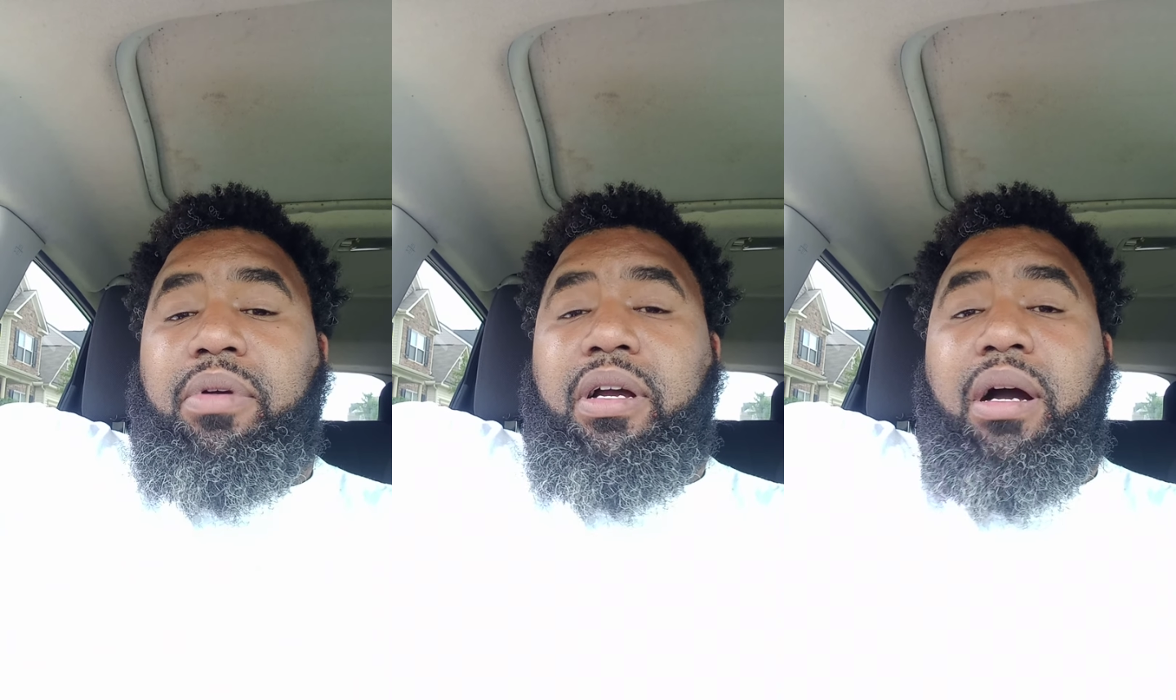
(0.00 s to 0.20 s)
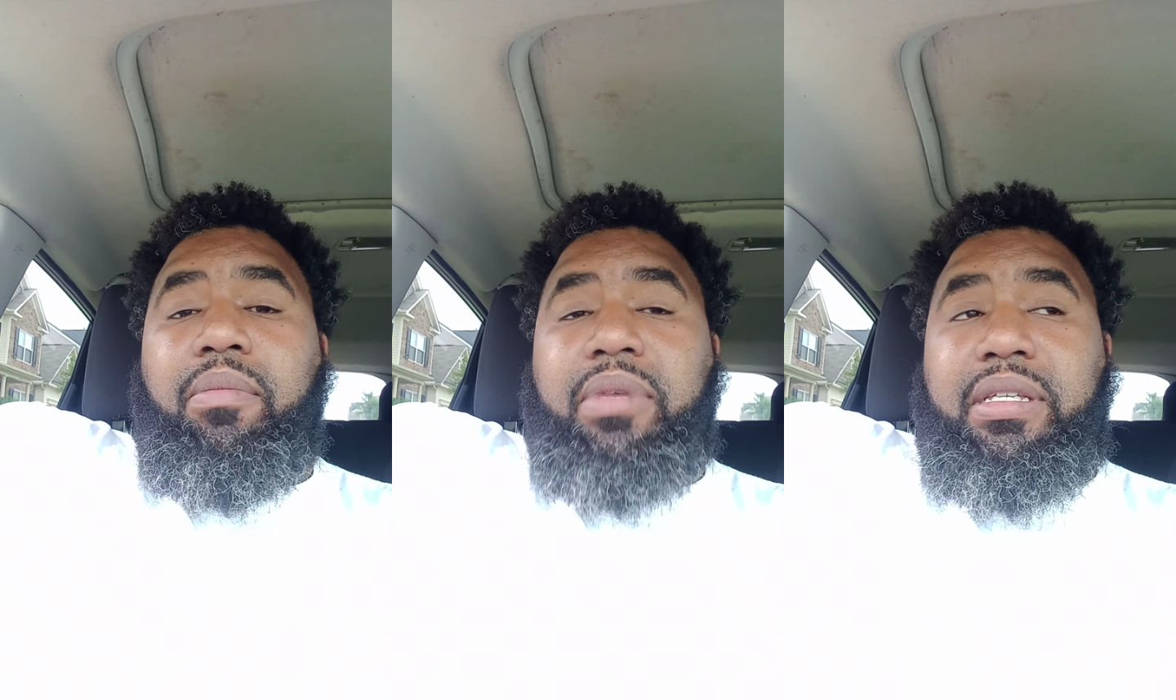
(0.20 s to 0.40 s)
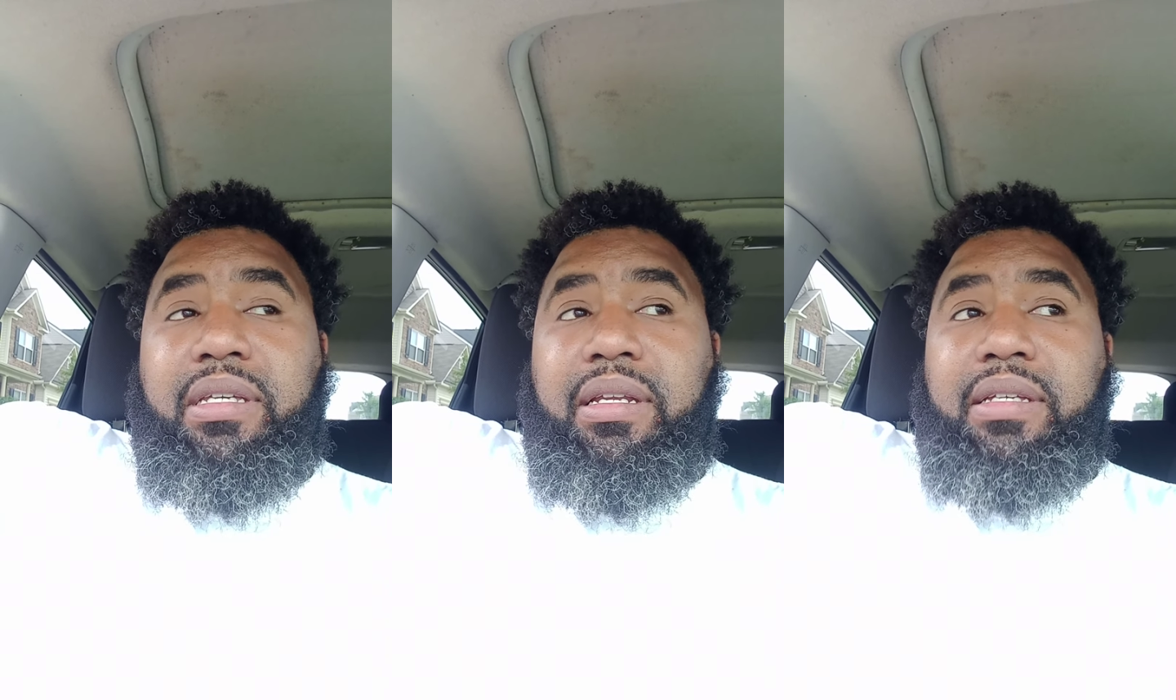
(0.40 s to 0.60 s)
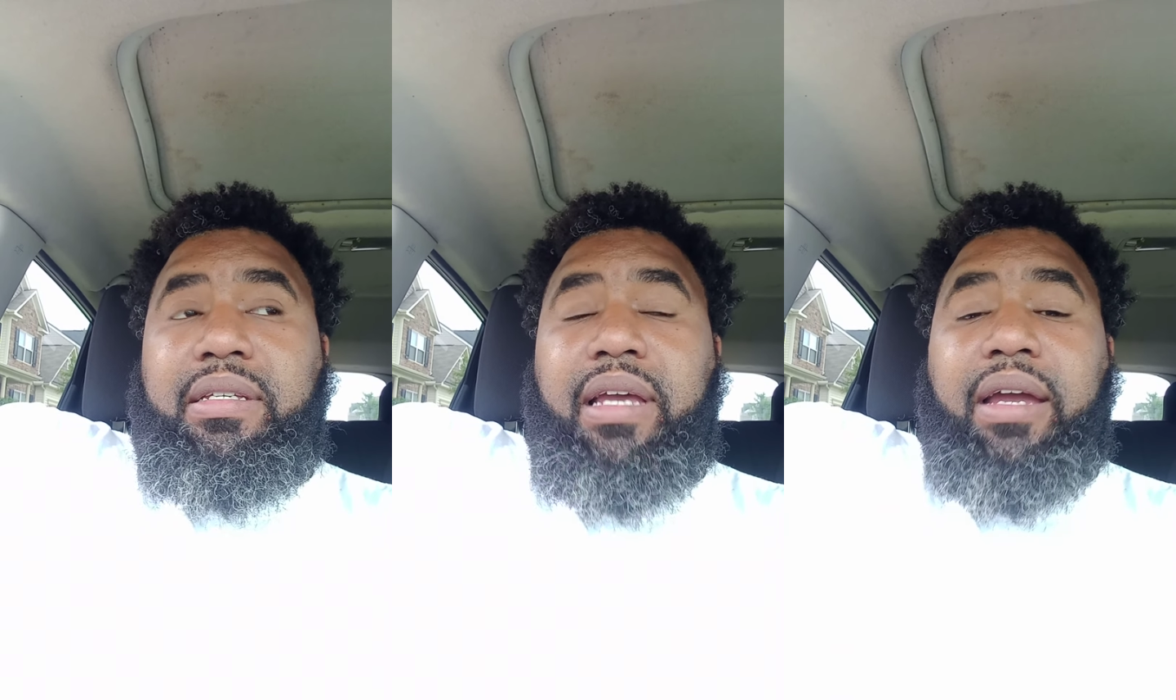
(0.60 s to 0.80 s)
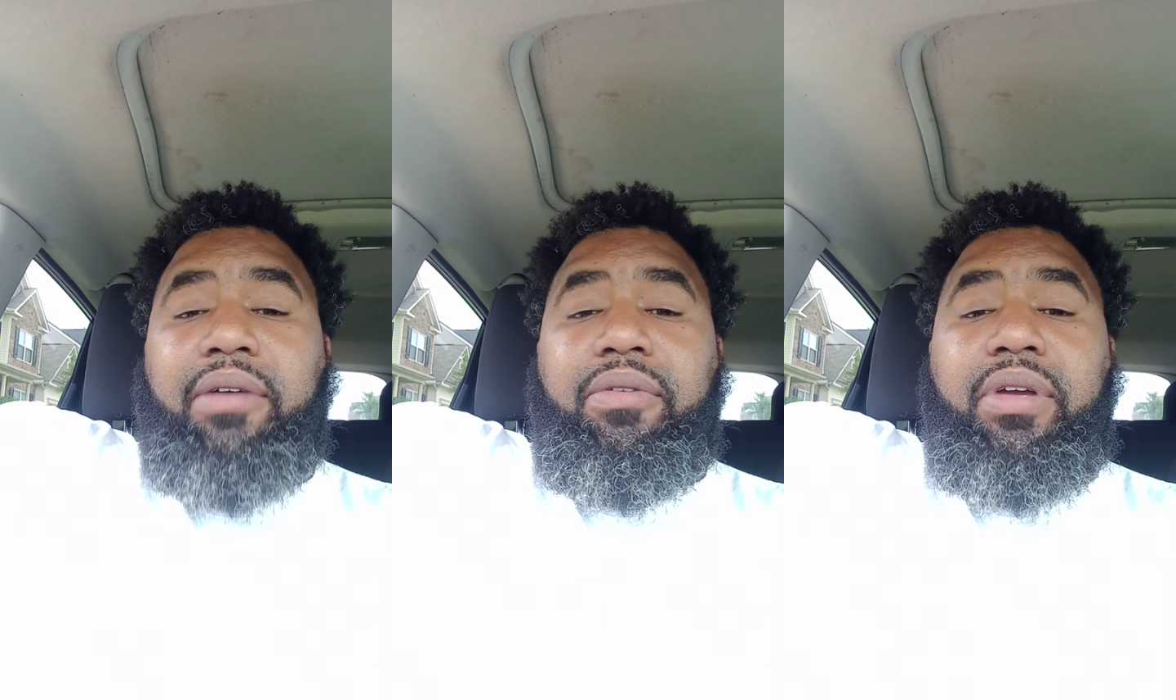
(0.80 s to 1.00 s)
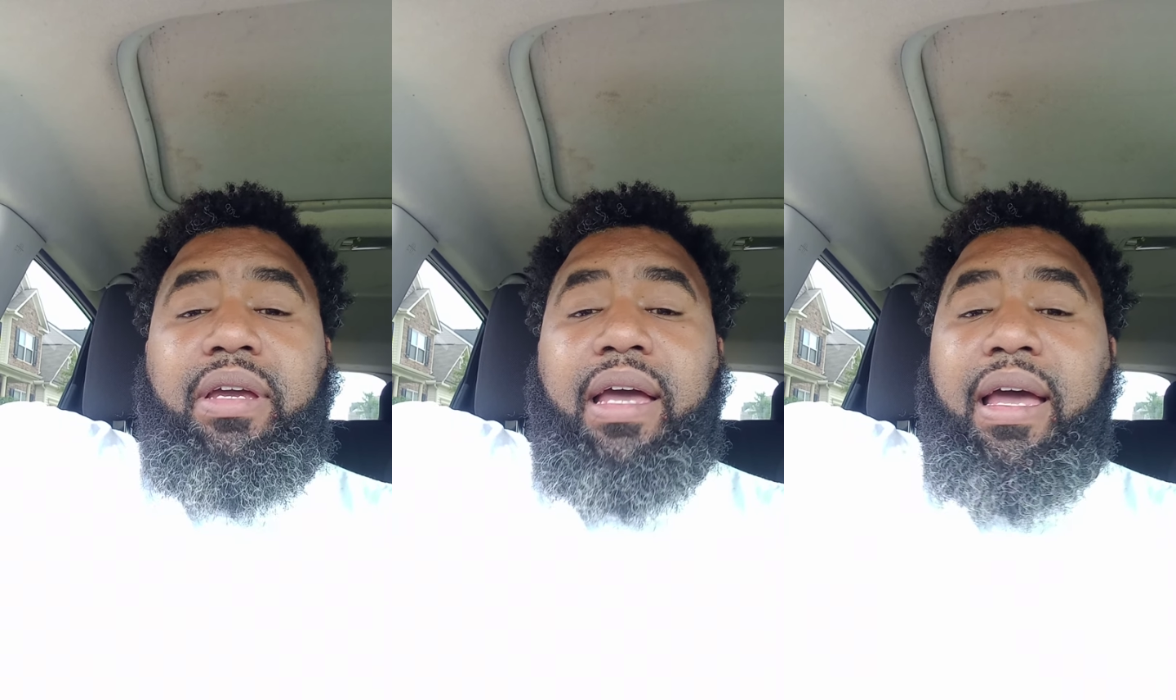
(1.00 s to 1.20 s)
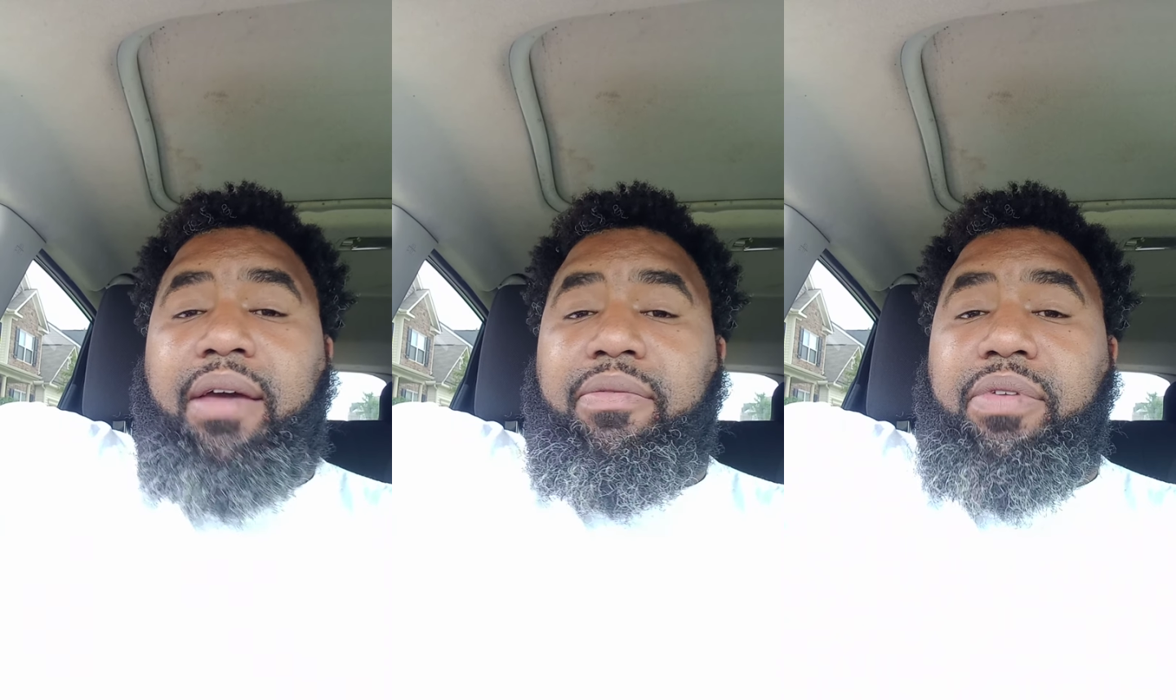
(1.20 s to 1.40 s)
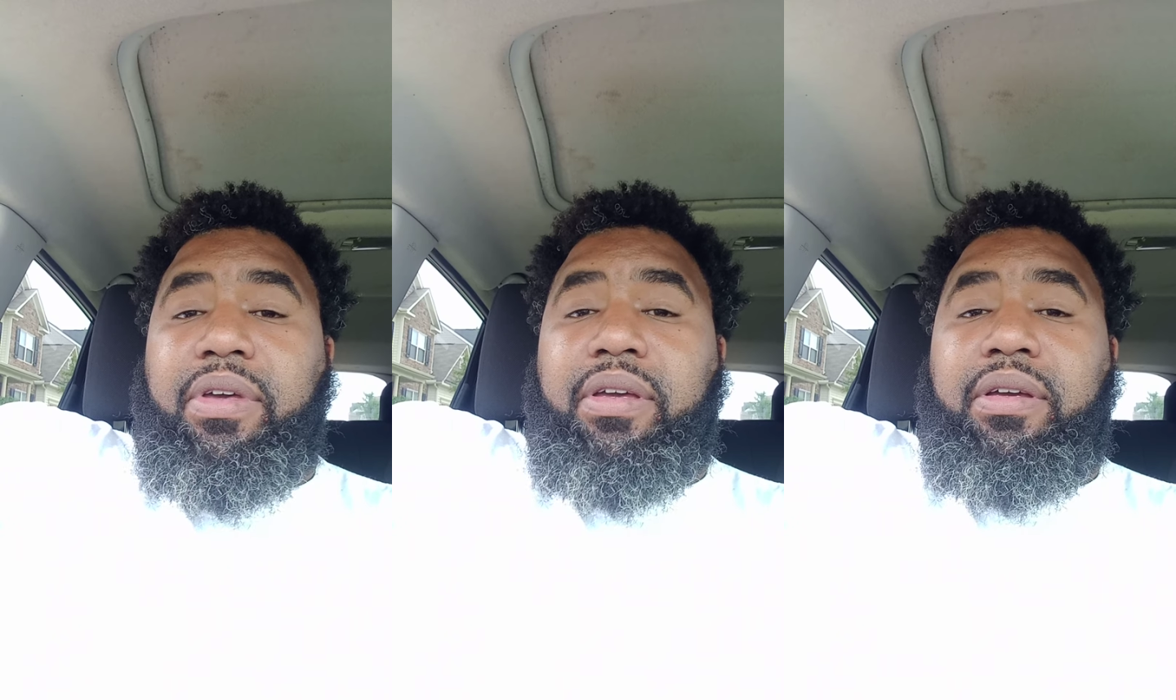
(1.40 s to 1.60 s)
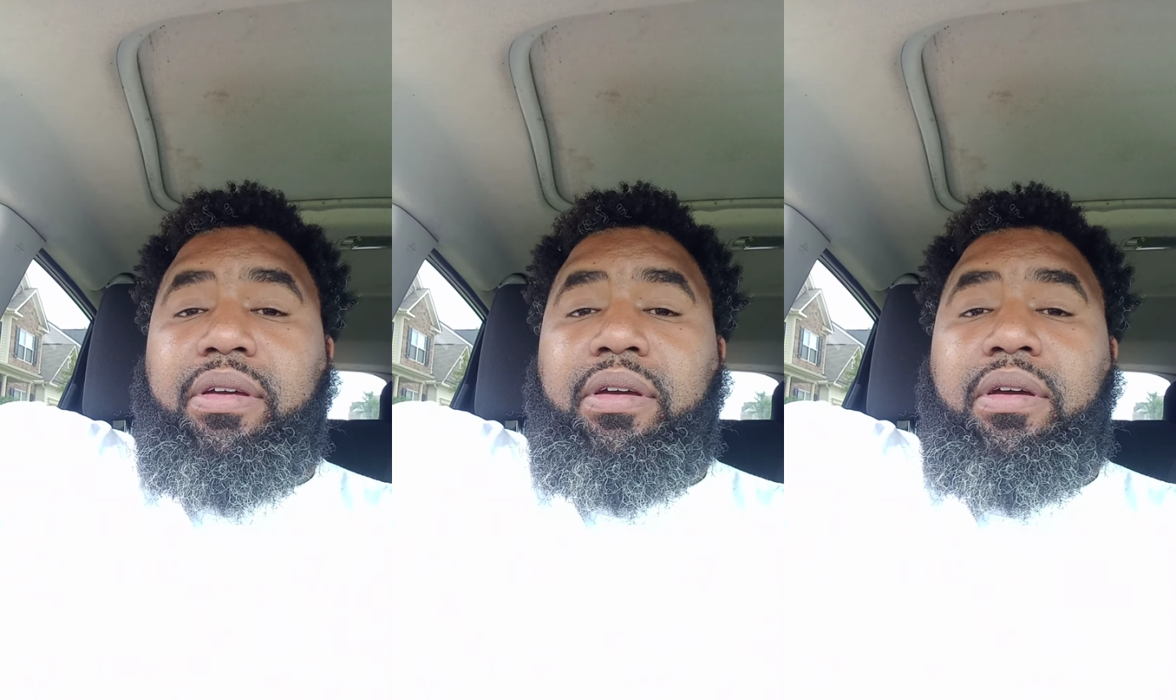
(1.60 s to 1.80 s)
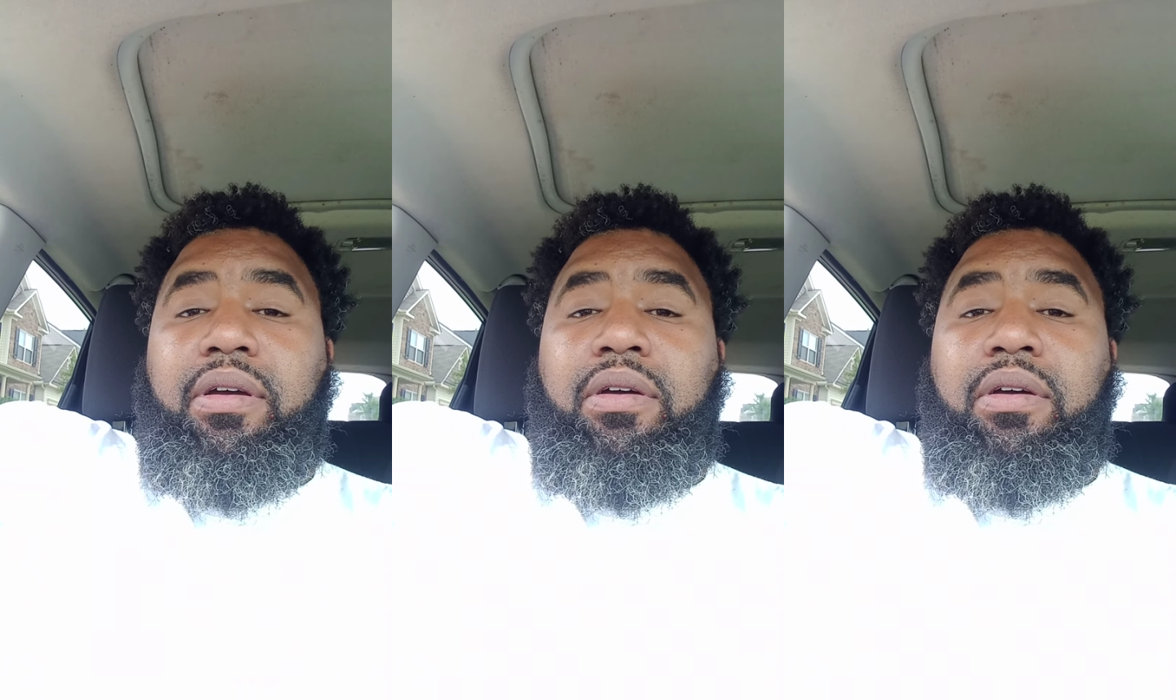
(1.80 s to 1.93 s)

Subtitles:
coming to this area heavy.